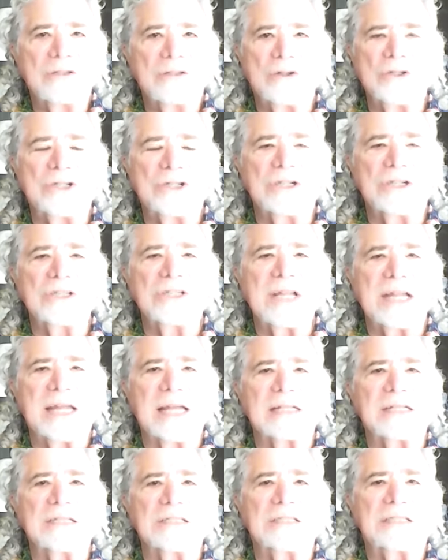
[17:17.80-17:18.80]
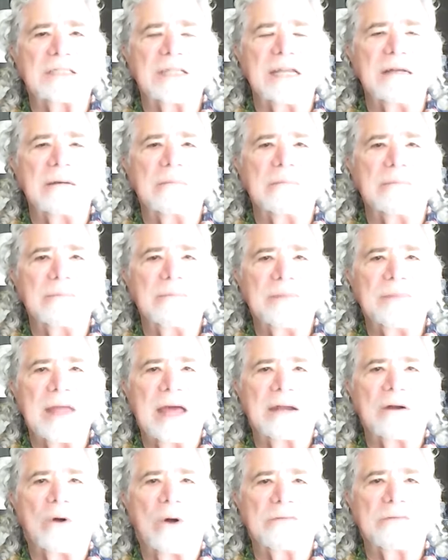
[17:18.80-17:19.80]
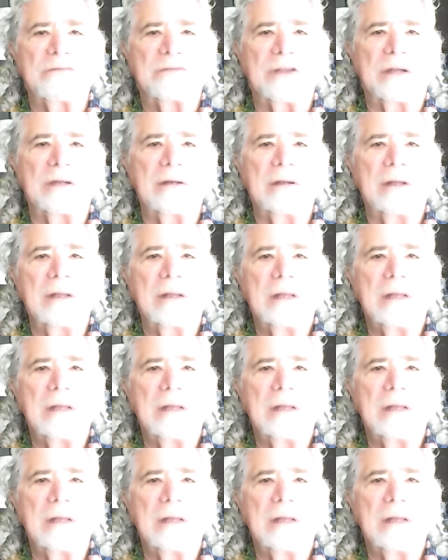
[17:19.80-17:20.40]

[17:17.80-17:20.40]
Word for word: So she doesn't get to see him that often.